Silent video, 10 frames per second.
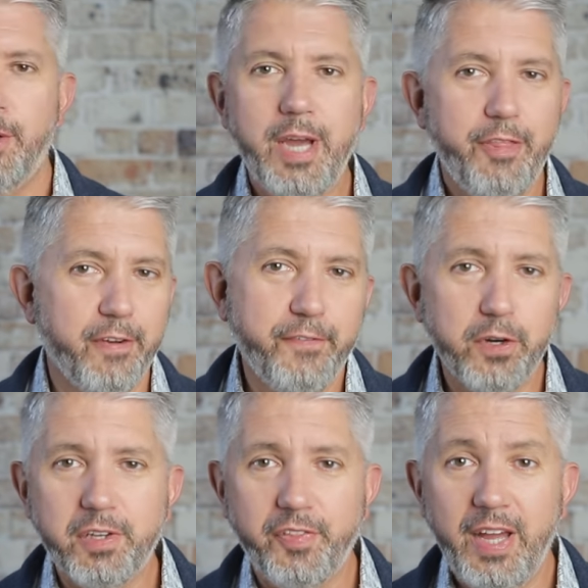Okay, the
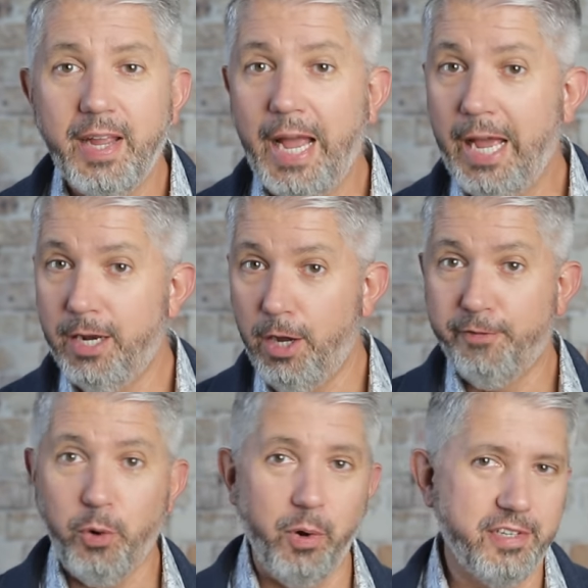first thing, and
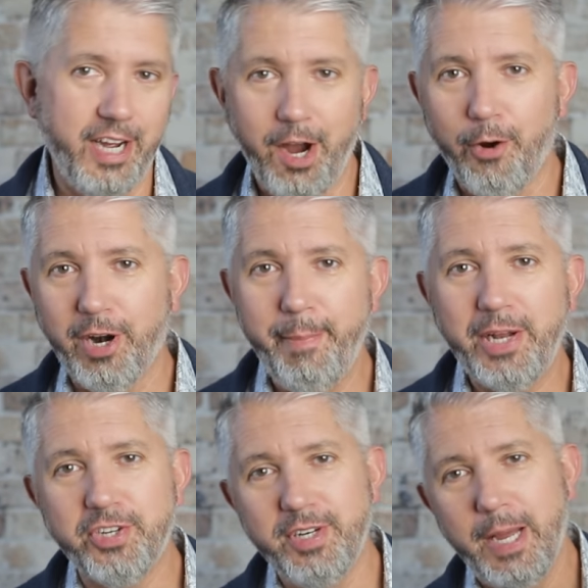of course I already
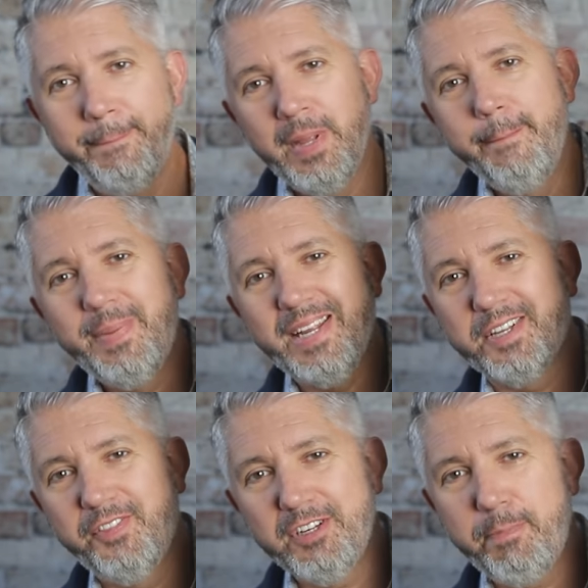mentioned it, but
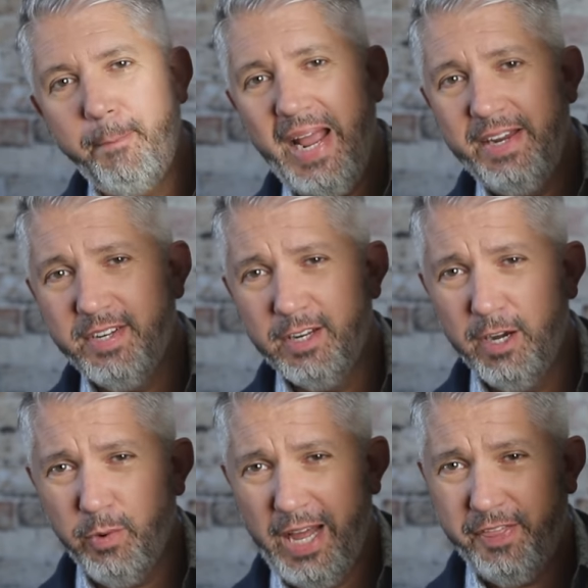it's this painting
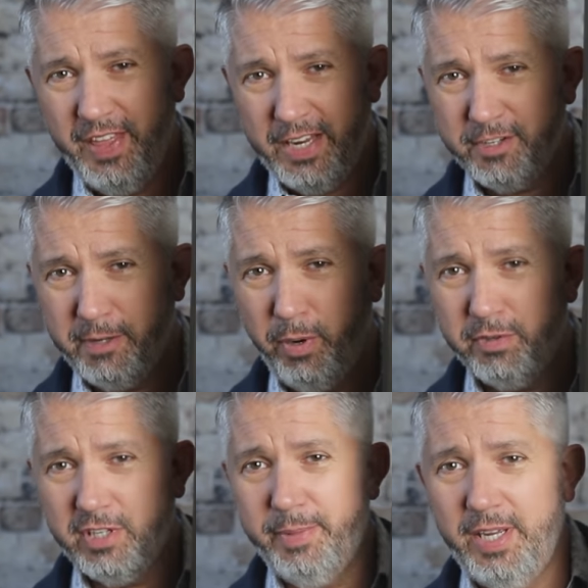of what I think is
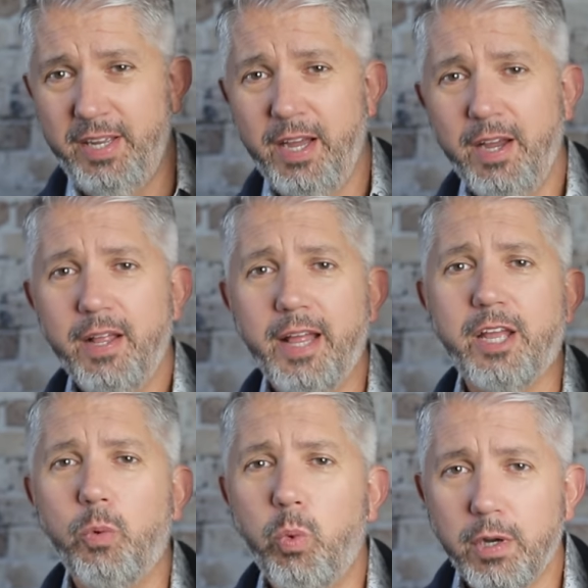supposed to be
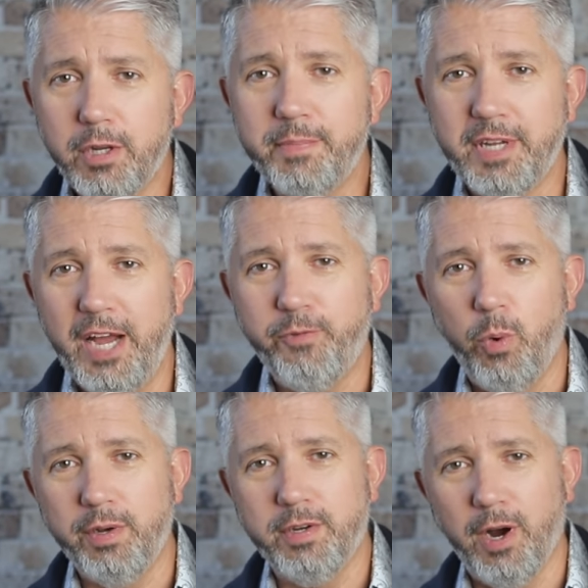like a Williams
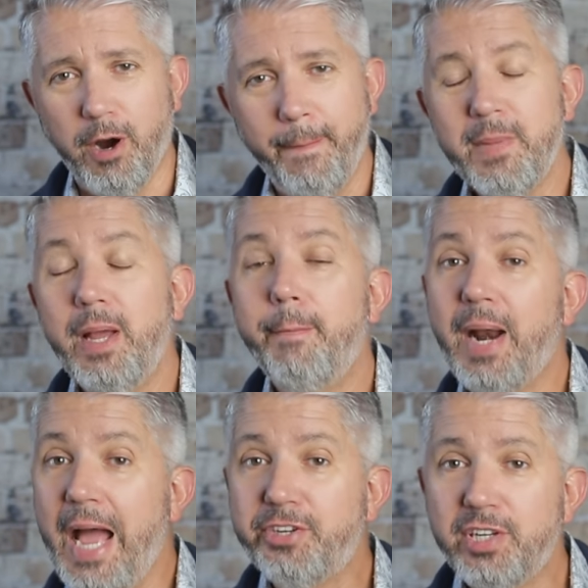F1 car.
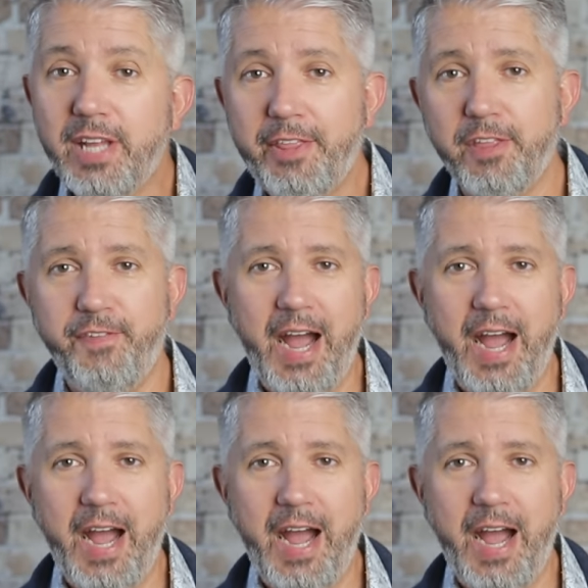But I actually like the